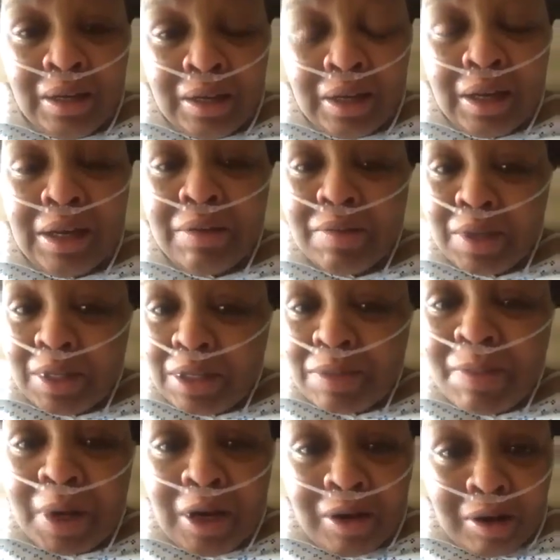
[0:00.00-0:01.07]
It's
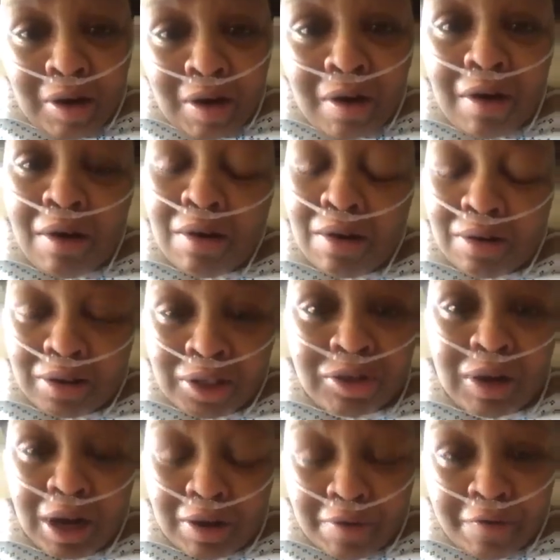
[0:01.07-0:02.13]
been a long
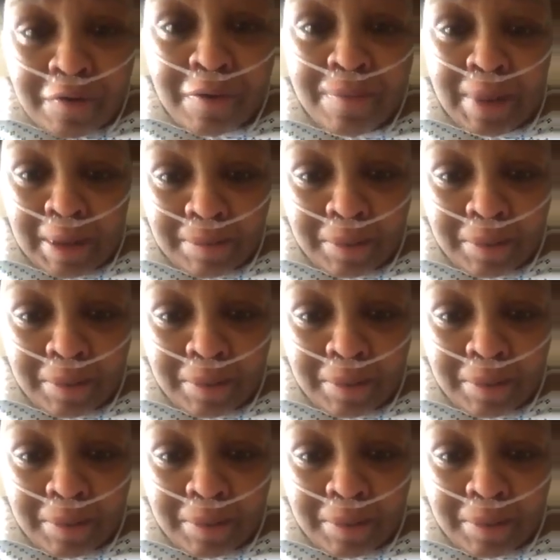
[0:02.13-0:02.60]
struggle for me,